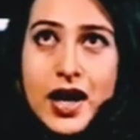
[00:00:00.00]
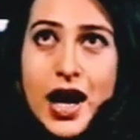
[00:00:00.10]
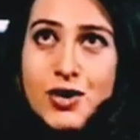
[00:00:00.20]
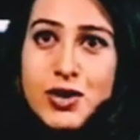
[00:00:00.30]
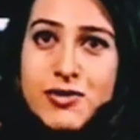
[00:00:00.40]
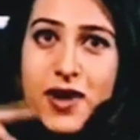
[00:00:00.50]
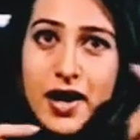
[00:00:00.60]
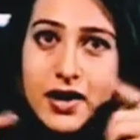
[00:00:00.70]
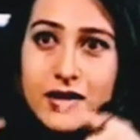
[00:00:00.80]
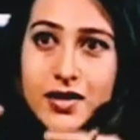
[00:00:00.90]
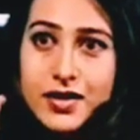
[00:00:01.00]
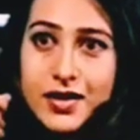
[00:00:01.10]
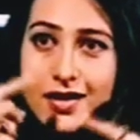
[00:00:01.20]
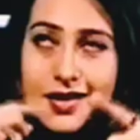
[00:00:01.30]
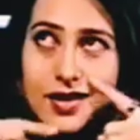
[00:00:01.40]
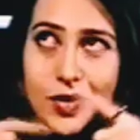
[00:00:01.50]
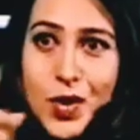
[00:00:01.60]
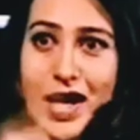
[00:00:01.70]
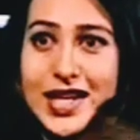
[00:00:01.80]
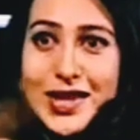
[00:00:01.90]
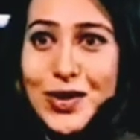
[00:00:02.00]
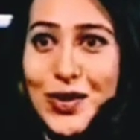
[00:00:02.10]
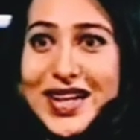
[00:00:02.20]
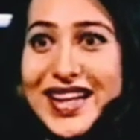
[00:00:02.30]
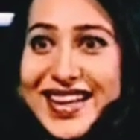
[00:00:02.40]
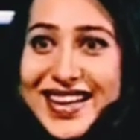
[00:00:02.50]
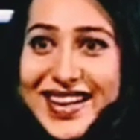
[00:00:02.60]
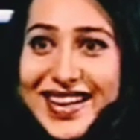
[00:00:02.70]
rewind what I did the whole day.